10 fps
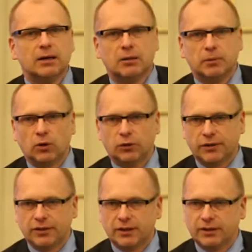uh, because
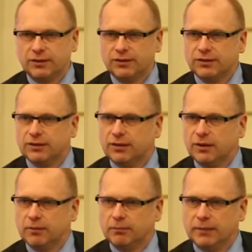I think it's
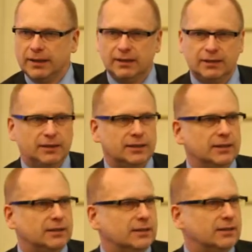uh, mainly
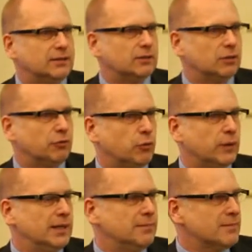the, the, the,
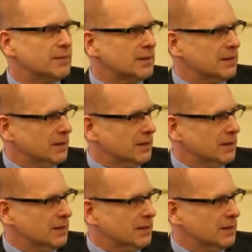free